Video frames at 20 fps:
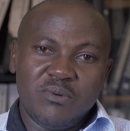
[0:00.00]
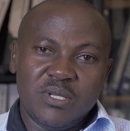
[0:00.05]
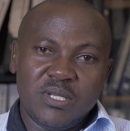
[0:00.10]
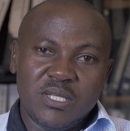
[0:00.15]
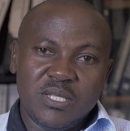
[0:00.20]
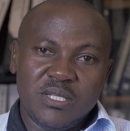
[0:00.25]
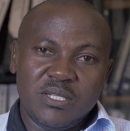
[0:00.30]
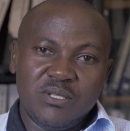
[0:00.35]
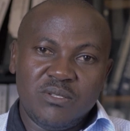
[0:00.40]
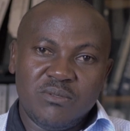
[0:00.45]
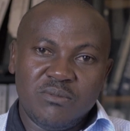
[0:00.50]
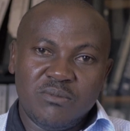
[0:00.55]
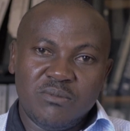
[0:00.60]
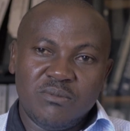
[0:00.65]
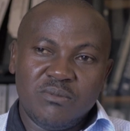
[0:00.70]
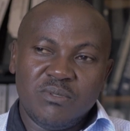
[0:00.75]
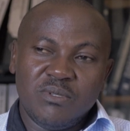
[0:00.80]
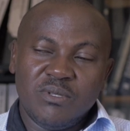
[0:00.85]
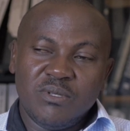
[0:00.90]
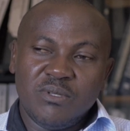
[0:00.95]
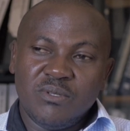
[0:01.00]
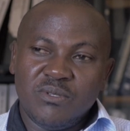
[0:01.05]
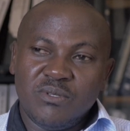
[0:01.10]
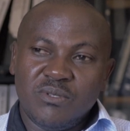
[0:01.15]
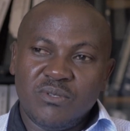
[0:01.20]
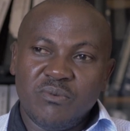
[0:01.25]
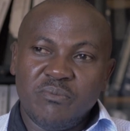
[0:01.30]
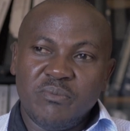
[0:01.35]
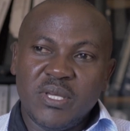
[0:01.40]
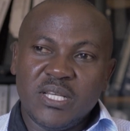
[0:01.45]
need to
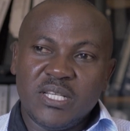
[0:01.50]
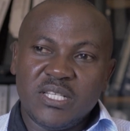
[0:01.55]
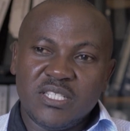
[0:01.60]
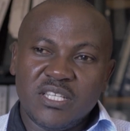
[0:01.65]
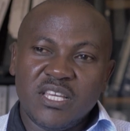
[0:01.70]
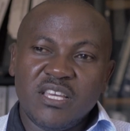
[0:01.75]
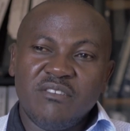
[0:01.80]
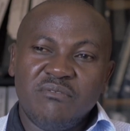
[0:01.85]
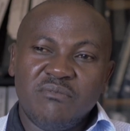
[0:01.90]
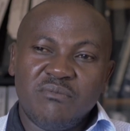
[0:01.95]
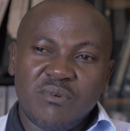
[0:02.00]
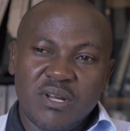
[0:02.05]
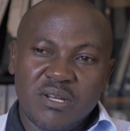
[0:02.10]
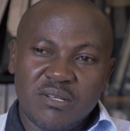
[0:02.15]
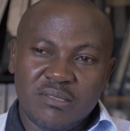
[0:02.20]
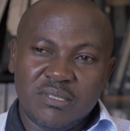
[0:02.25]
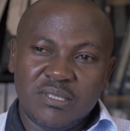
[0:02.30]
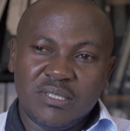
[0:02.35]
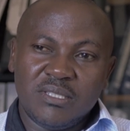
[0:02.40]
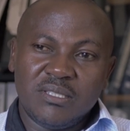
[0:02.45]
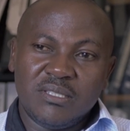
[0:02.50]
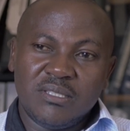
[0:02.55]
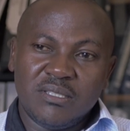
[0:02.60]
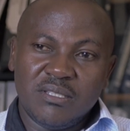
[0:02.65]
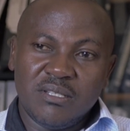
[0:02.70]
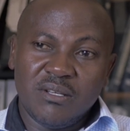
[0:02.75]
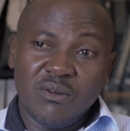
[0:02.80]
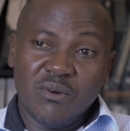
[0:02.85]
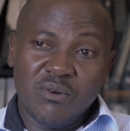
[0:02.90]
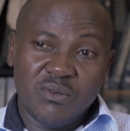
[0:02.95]
make it everyone's
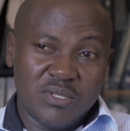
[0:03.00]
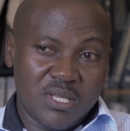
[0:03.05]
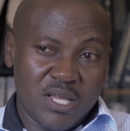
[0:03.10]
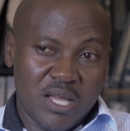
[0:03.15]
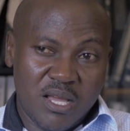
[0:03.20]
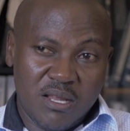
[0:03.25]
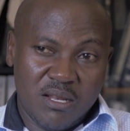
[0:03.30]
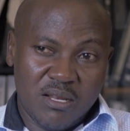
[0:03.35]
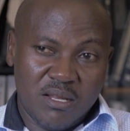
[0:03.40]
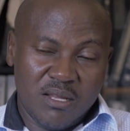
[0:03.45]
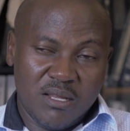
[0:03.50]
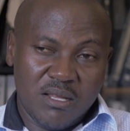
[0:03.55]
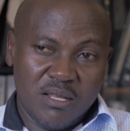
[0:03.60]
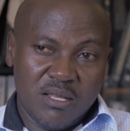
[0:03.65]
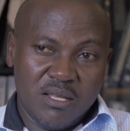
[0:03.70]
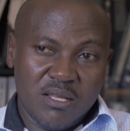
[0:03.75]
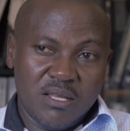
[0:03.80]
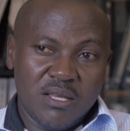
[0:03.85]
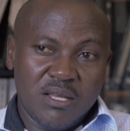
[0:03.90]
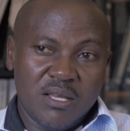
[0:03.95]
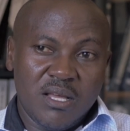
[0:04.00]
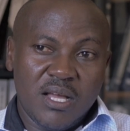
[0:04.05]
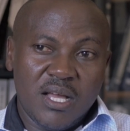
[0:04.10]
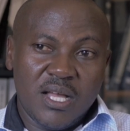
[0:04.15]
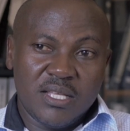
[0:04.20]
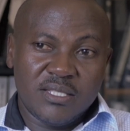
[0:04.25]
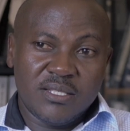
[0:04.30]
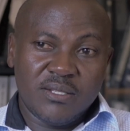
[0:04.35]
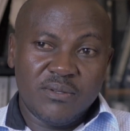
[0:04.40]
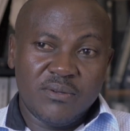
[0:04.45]
concern.
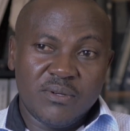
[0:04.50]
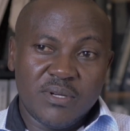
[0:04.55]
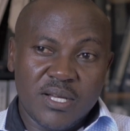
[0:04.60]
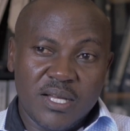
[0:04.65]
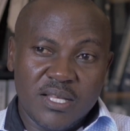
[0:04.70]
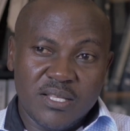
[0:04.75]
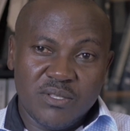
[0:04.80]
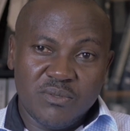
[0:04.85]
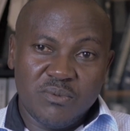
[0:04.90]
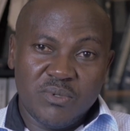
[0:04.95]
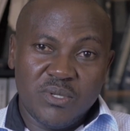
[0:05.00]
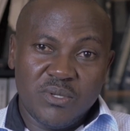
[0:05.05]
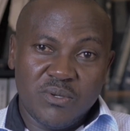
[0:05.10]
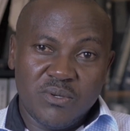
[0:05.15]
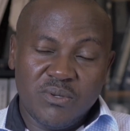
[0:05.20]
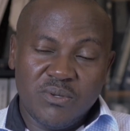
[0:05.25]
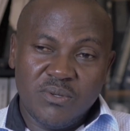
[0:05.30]
As long as we know